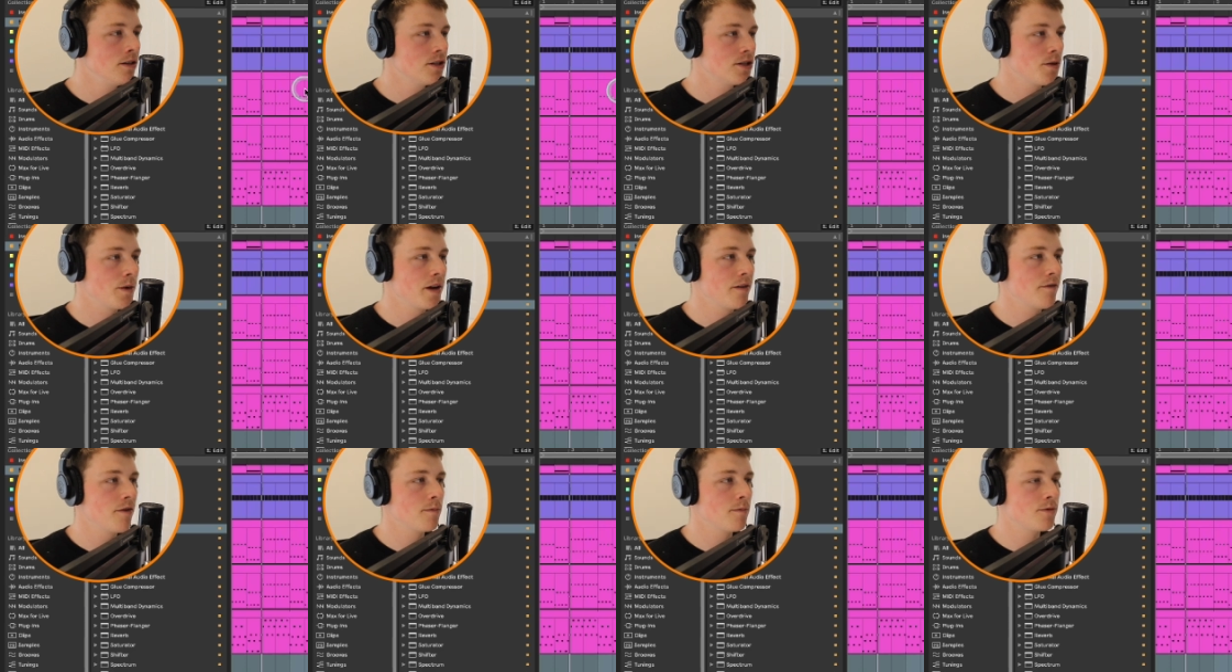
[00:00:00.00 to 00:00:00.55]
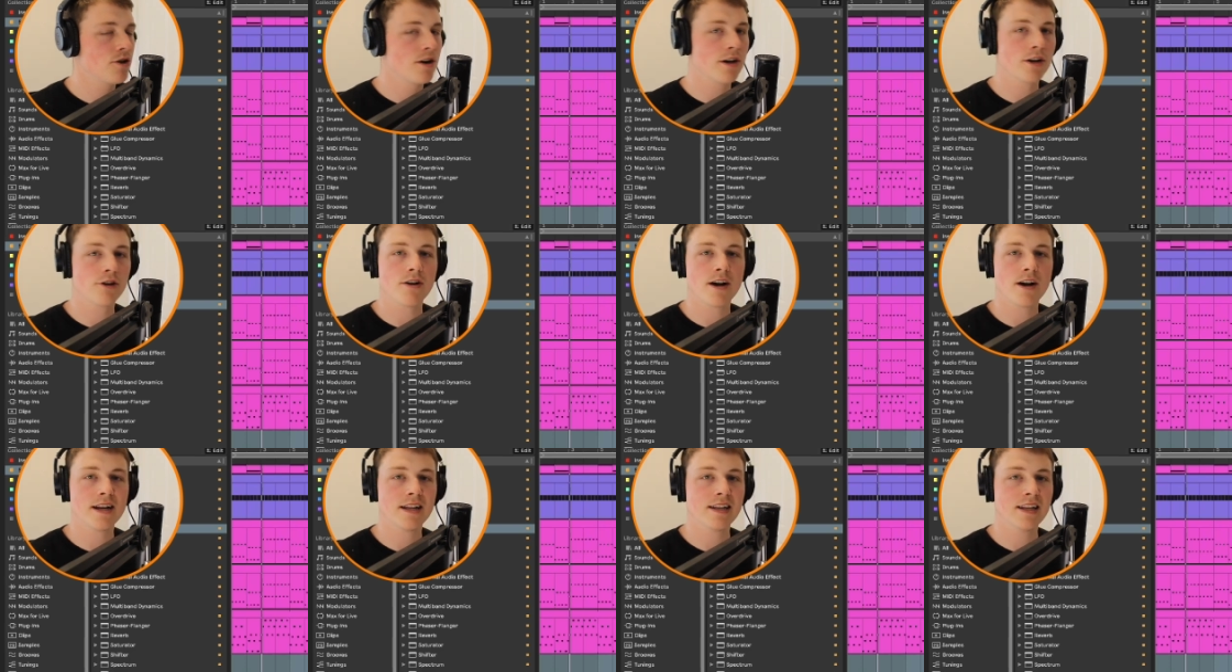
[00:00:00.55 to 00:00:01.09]
whenever I'm trying to
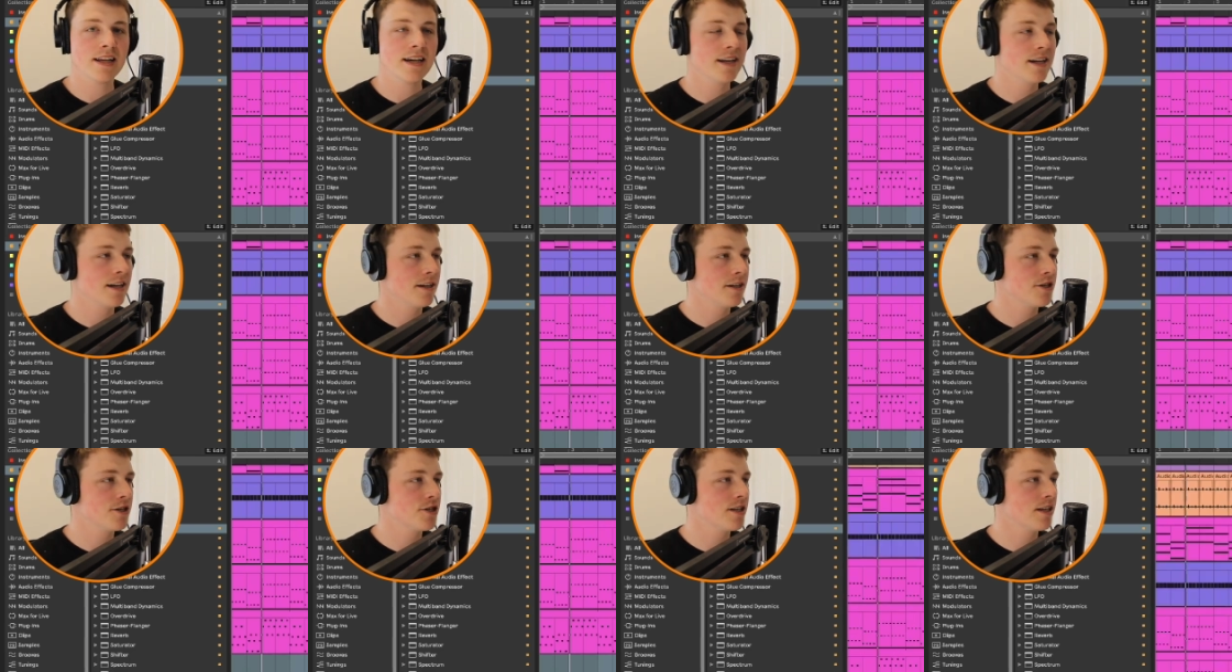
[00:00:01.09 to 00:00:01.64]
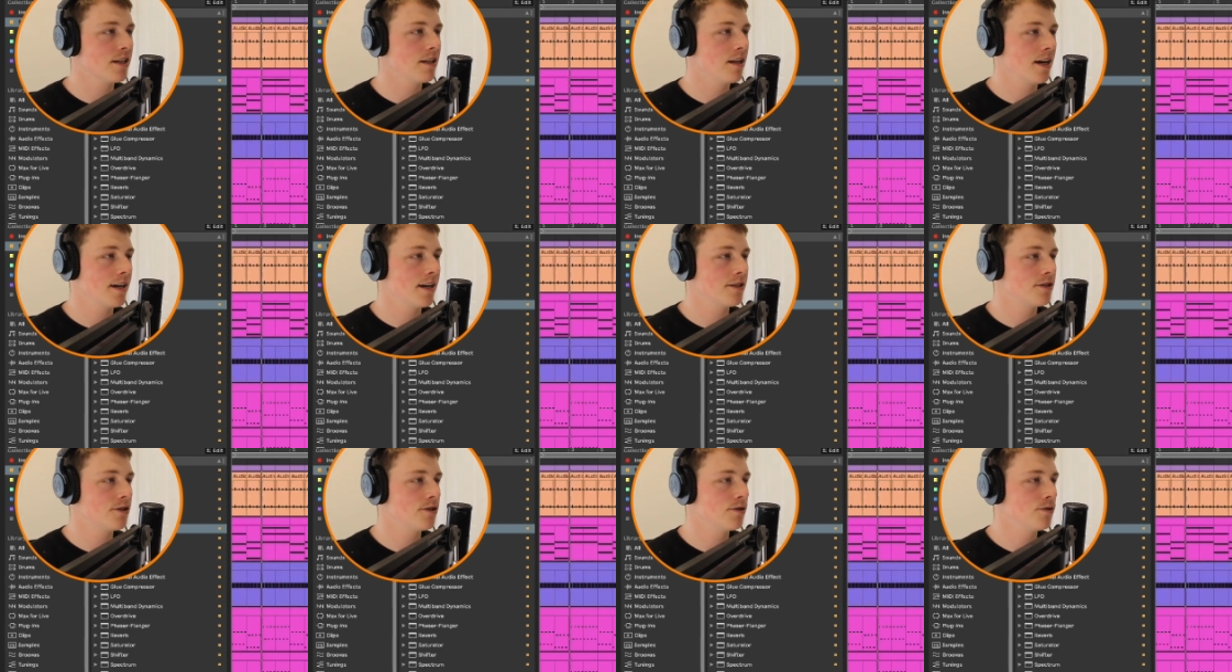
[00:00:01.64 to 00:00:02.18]
create a lead, I usually
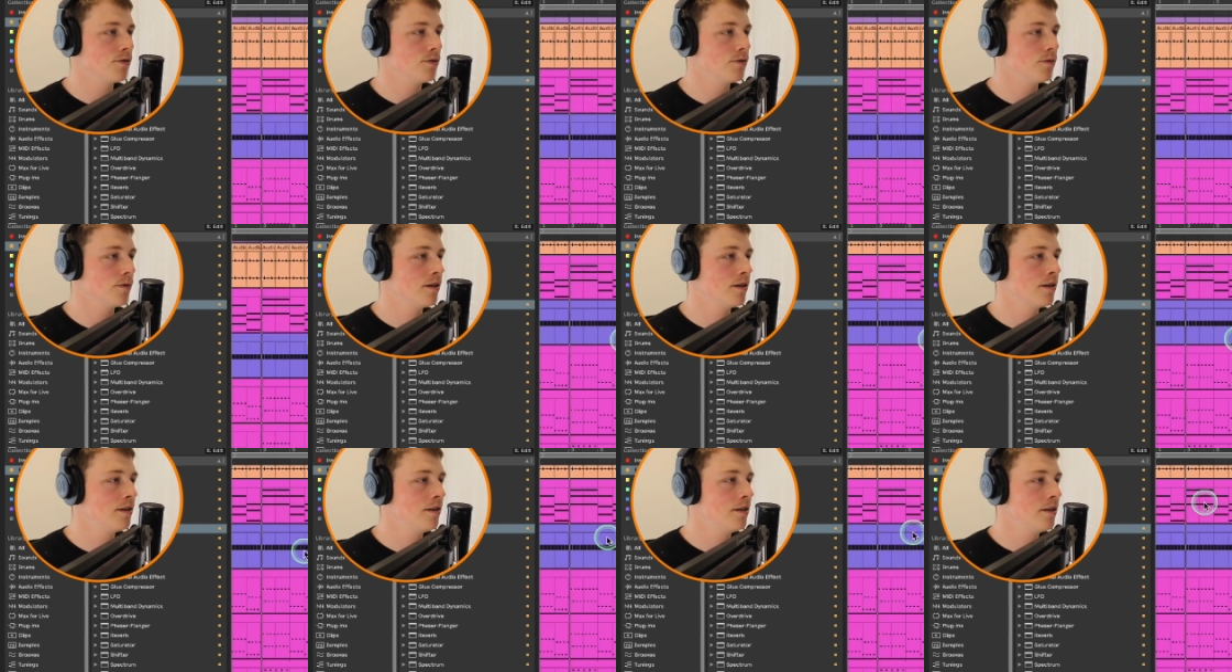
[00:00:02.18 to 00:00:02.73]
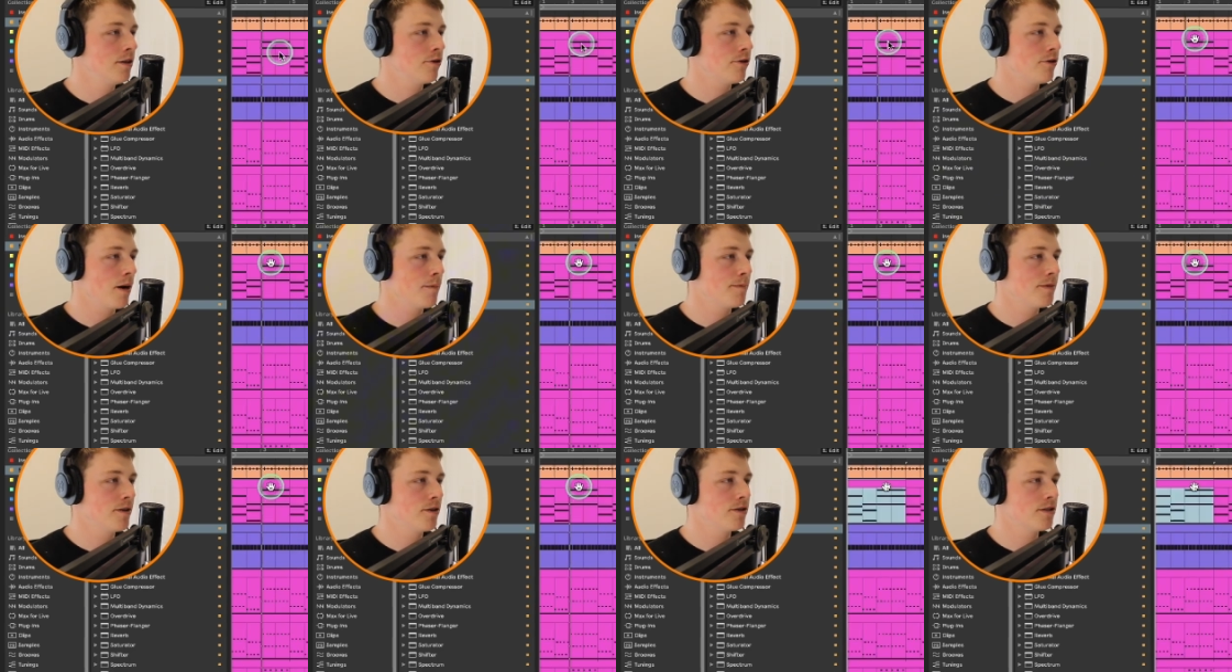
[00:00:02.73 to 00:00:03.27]
like to
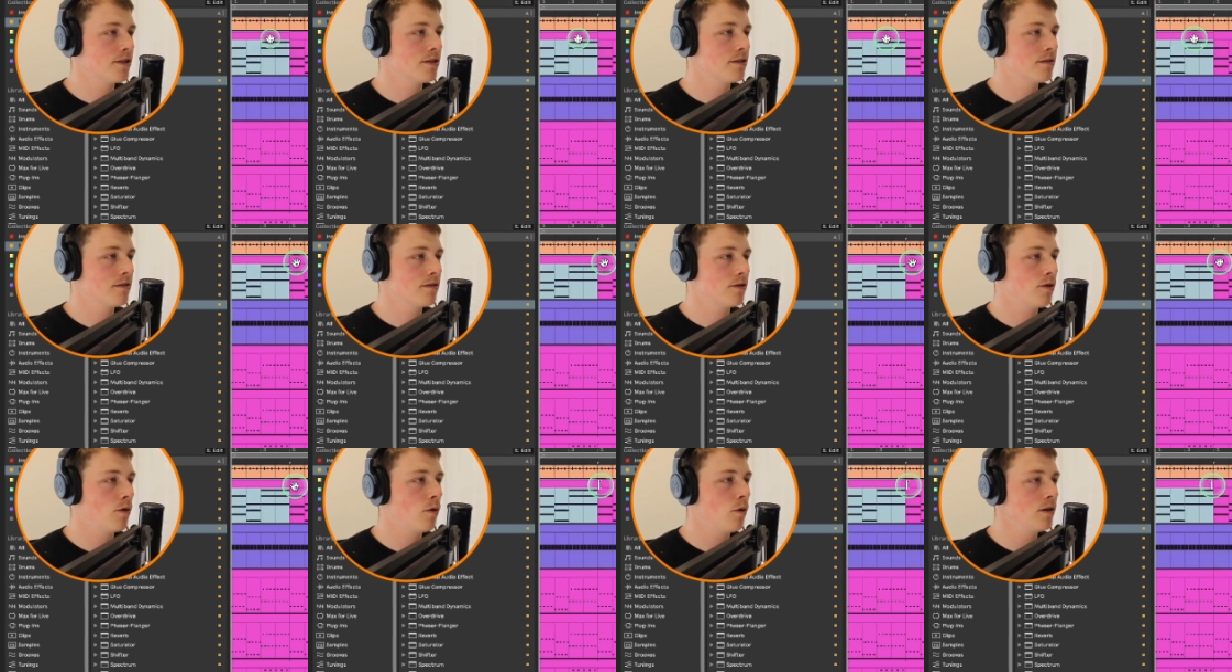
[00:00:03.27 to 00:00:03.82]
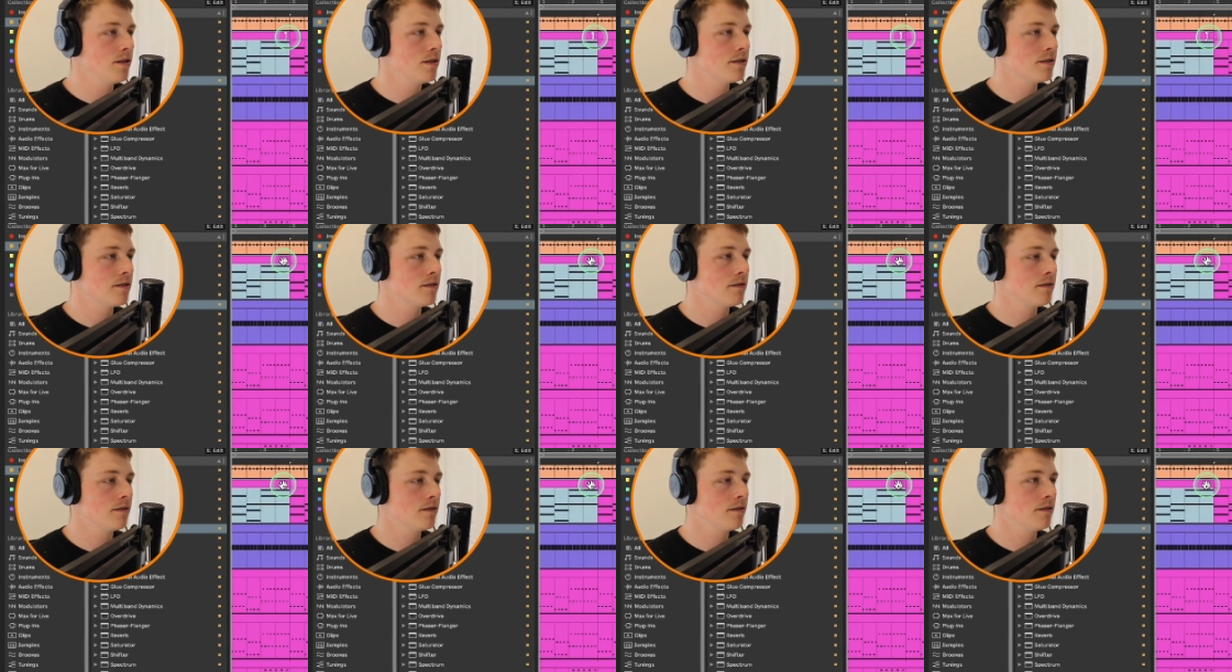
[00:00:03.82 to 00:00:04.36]
grab those chords.